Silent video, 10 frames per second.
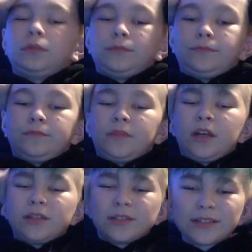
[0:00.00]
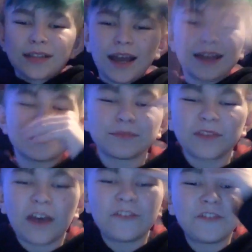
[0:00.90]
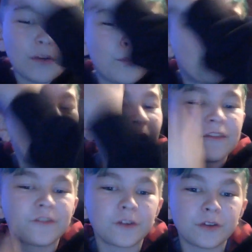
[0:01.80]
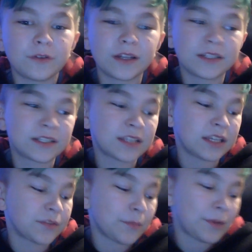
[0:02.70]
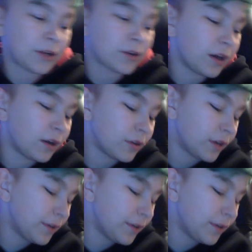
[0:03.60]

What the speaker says: I feel bad for United States of America, alright?